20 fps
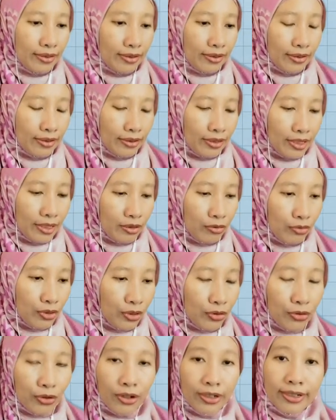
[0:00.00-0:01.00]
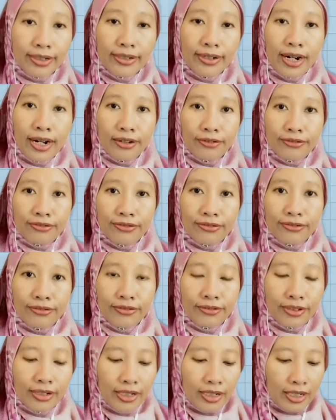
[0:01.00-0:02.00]
And we draw the graph.
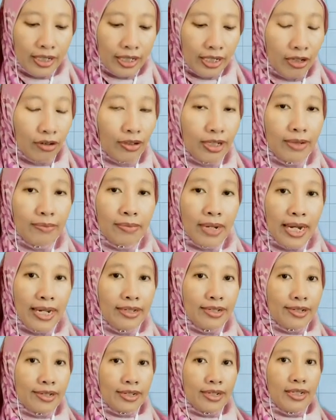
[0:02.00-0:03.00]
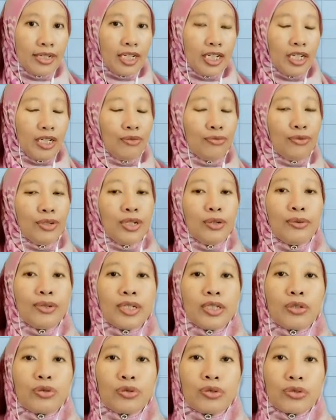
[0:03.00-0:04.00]
Now imagine if we
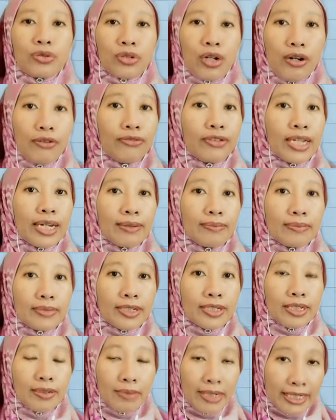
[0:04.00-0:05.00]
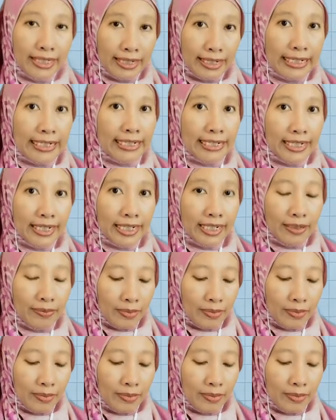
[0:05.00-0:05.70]
were to solve them simultaneously.